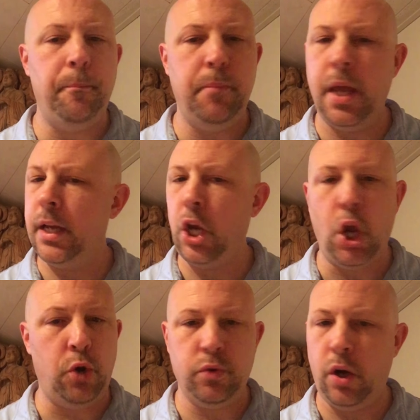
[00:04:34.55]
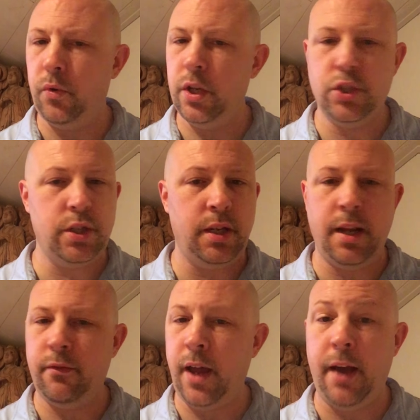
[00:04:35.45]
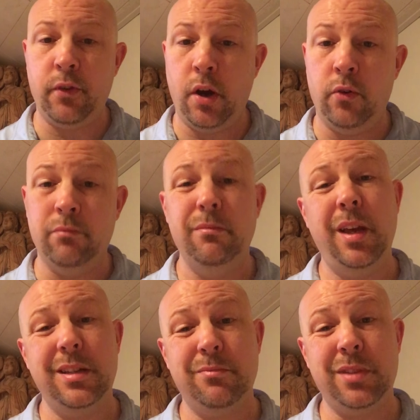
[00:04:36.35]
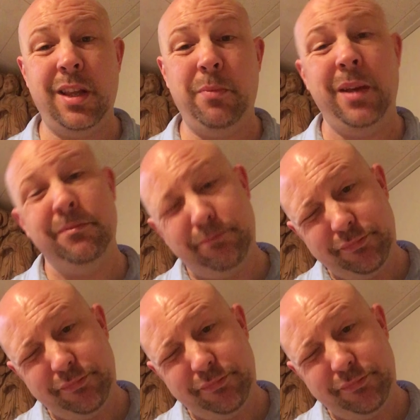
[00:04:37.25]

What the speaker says: Big no-no. He should never have corn. Makes him sleepy.